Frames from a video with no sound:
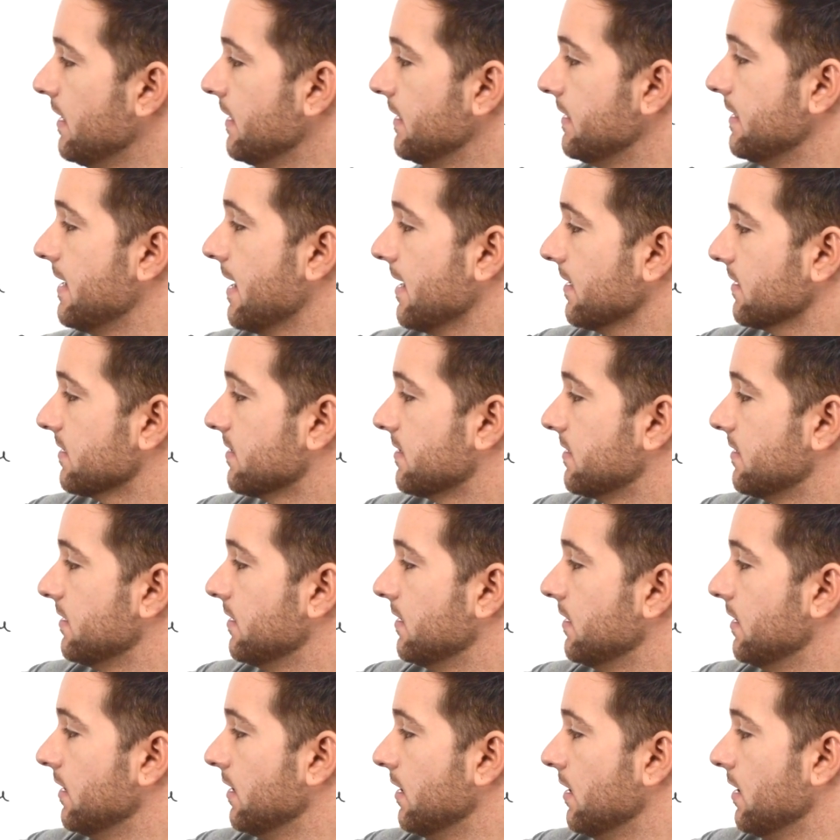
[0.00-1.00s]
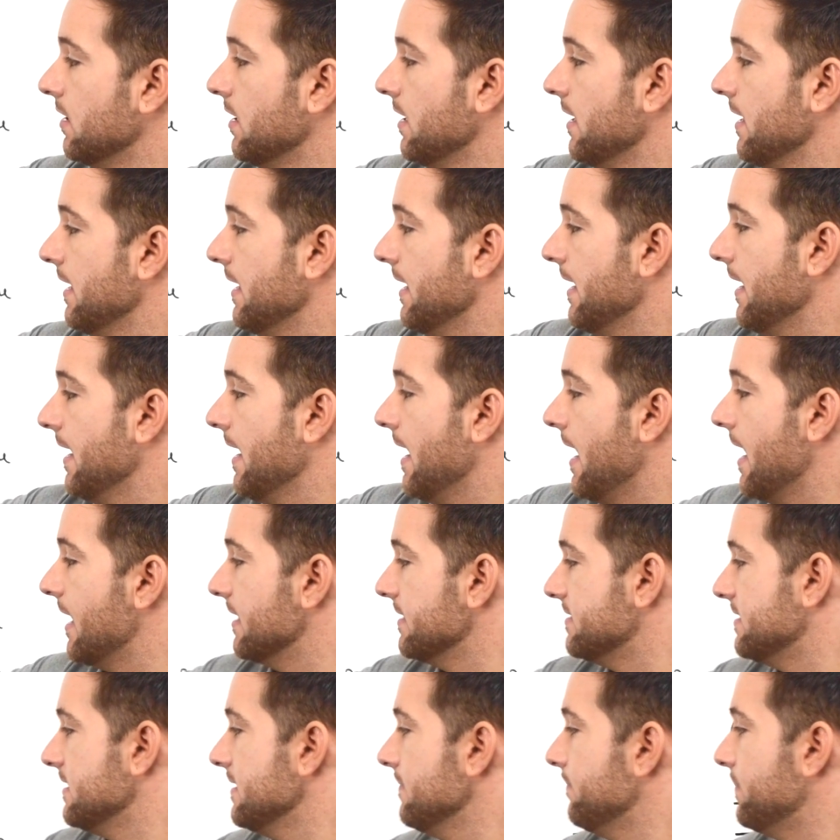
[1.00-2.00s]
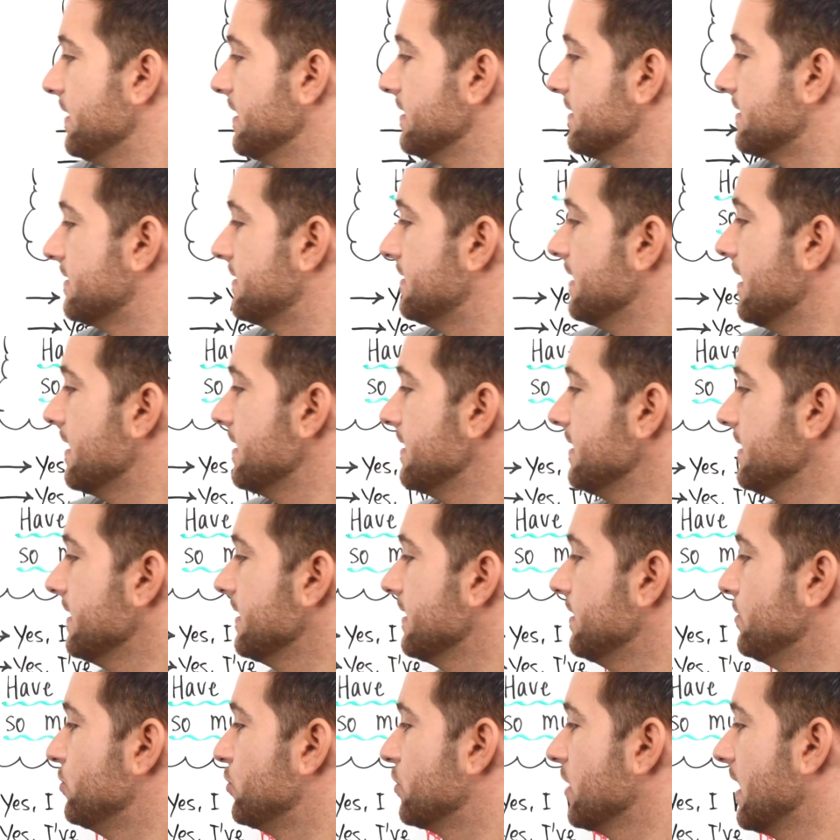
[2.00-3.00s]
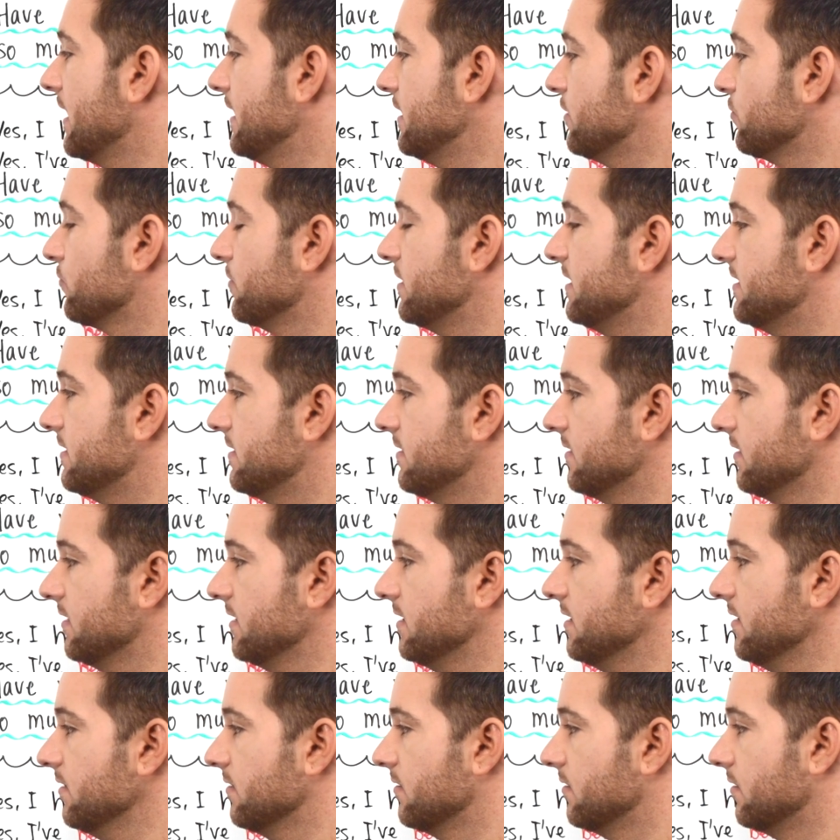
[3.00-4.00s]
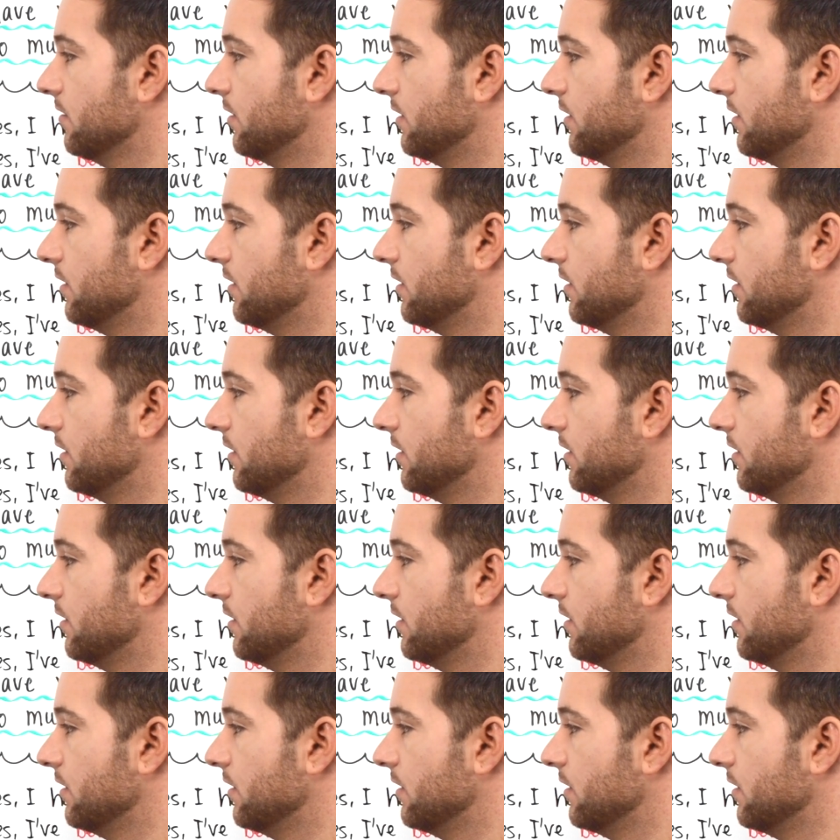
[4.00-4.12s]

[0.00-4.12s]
Next, has he been studying in China recently?